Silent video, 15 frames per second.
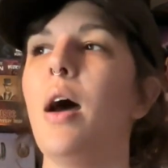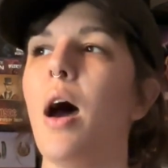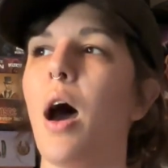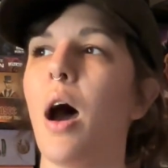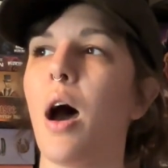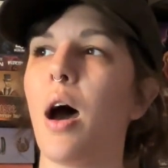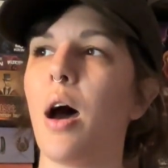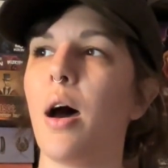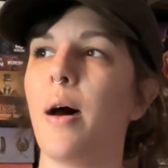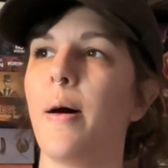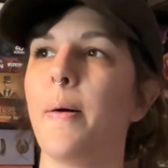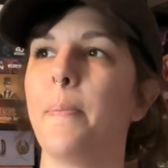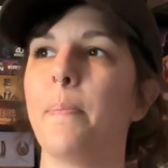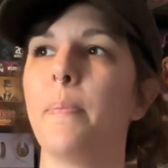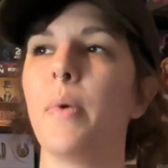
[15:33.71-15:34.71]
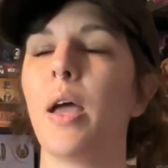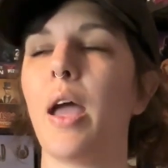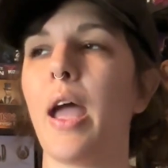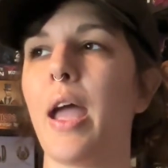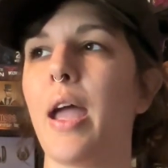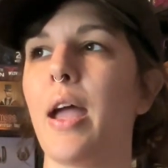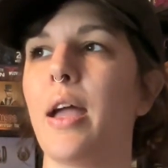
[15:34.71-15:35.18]

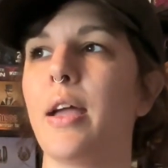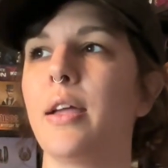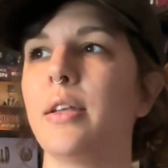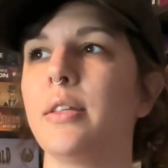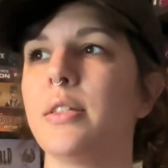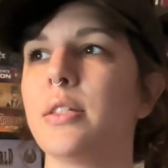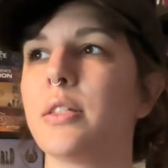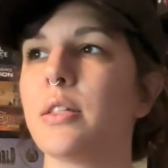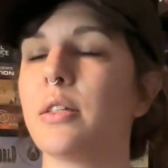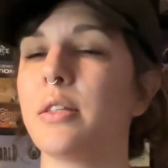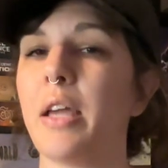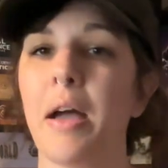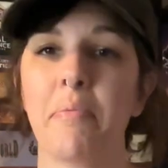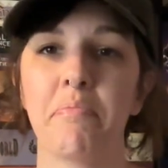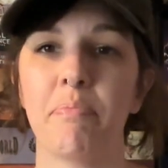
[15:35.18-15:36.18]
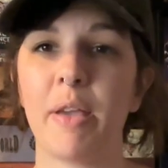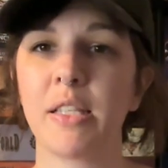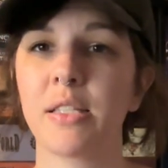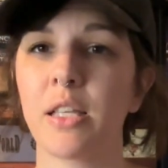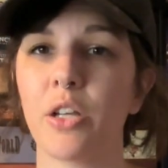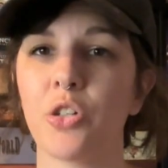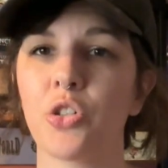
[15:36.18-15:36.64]
And yeah,
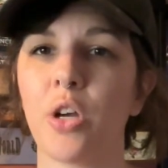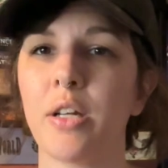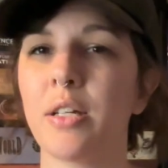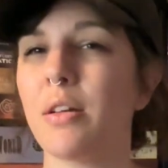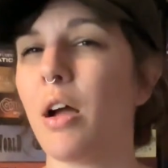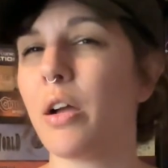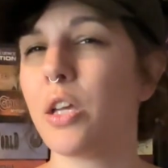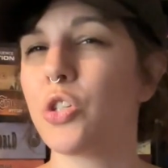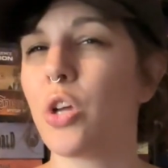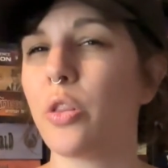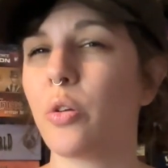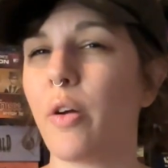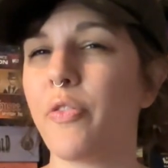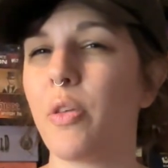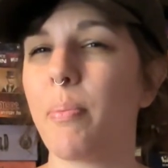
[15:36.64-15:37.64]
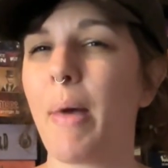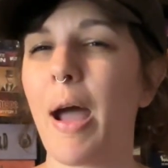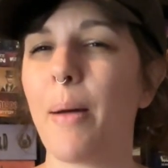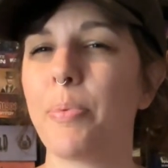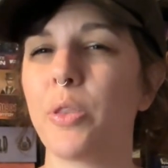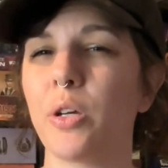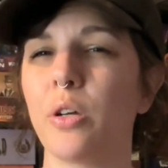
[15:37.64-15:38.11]
basically you're trying to knock each other off the
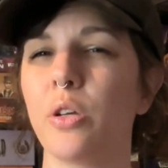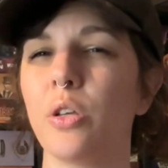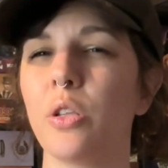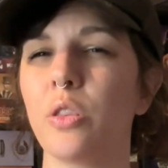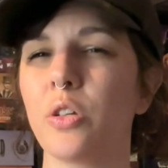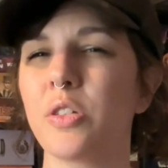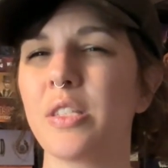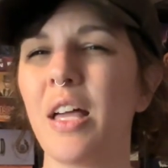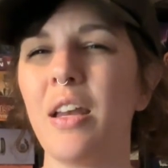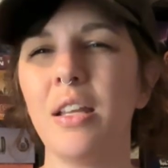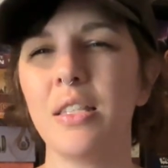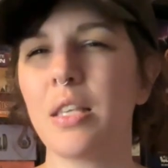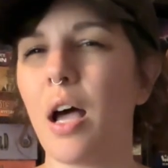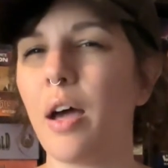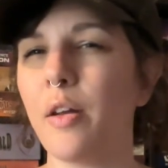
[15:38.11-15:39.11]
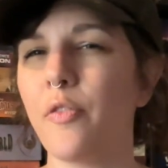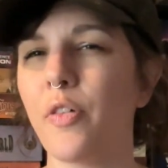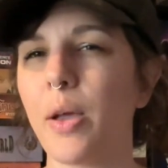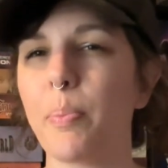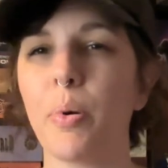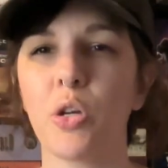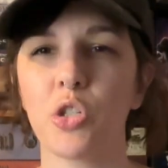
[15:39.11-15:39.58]
map. There's not a ton of
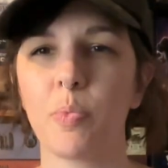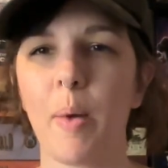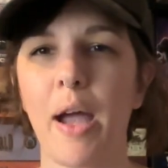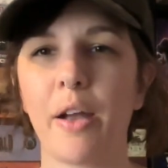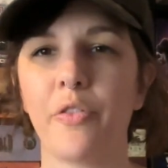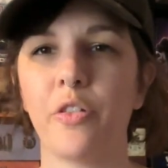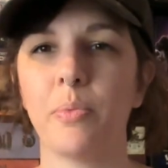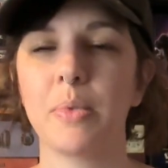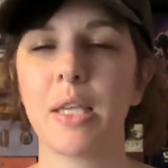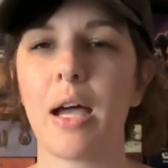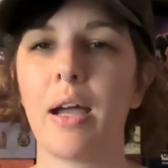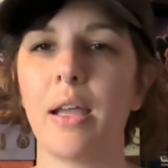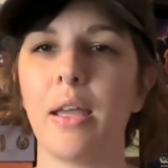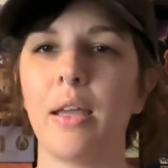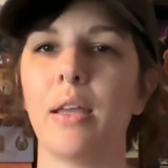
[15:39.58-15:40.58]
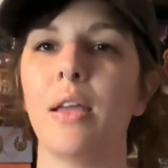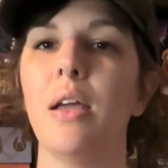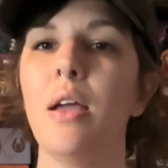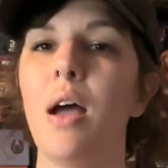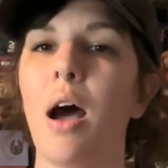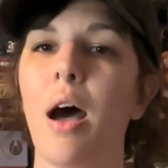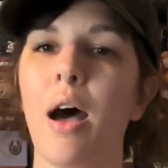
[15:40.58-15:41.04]
like pushback from dying,
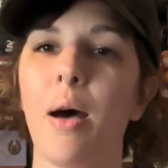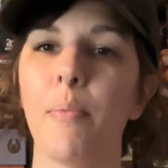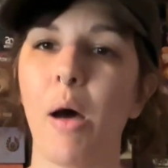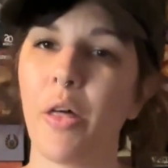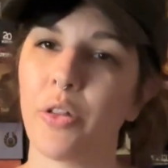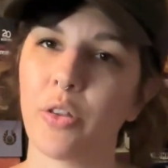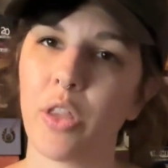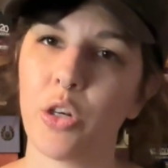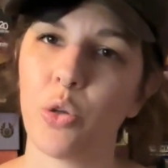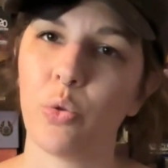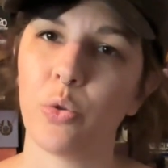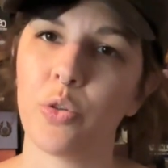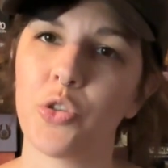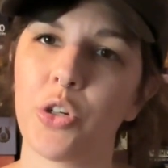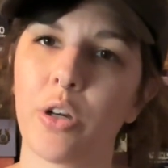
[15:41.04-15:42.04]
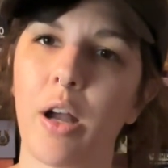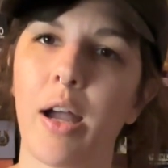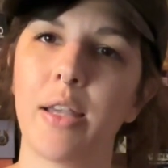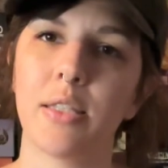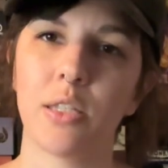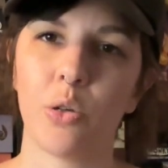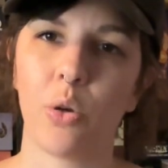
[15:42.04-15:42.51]
other than you lose your
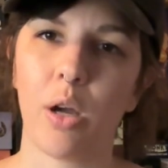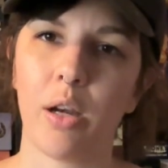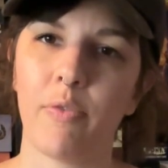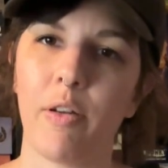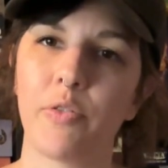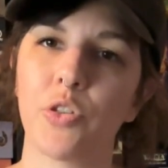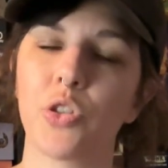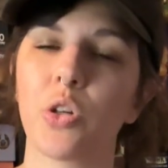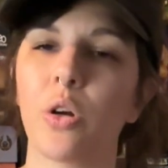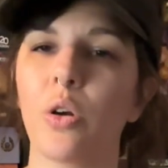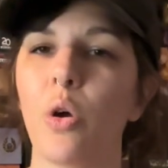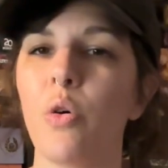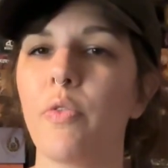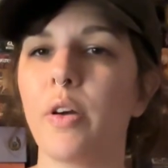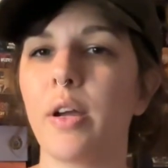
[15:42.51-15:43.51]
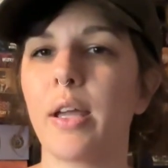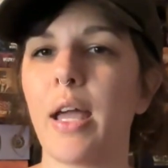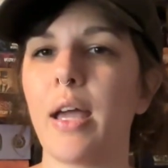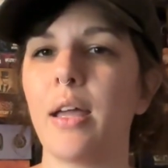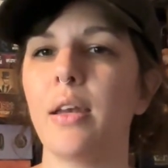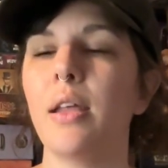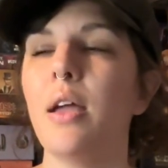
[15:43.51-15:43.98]
guys and you kind of have to start over
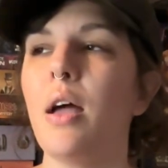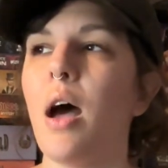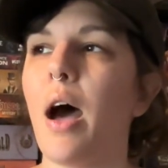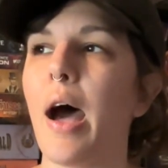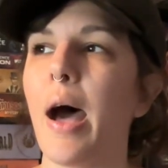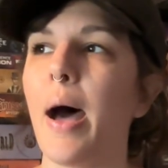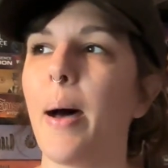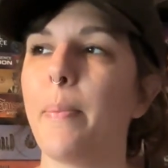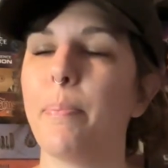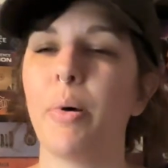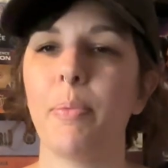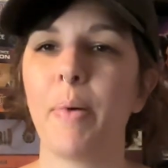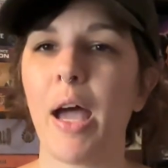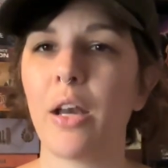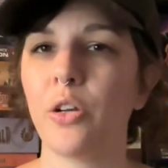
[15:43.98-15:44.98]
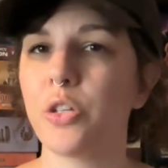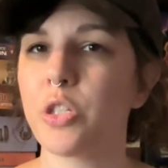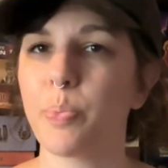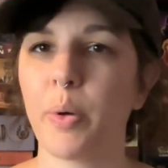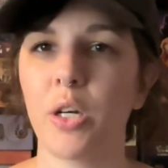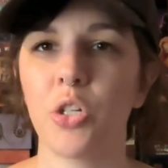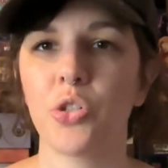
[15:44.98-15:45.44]
again. But battle is
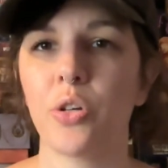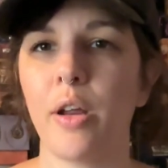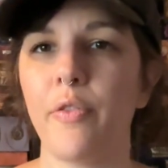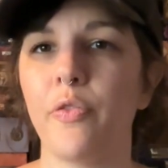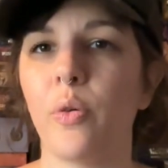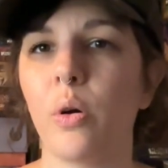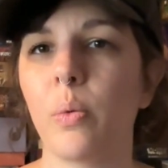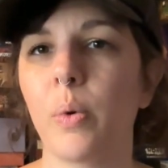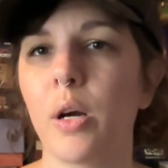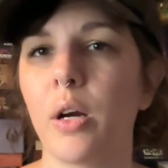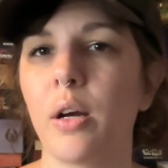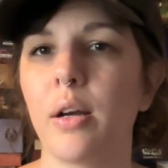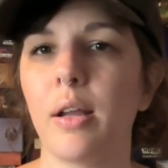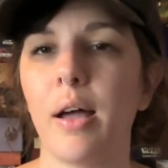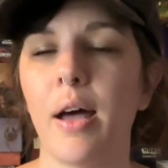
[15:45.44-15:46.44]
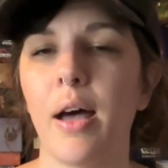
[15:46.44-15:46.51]
pretty straightforward.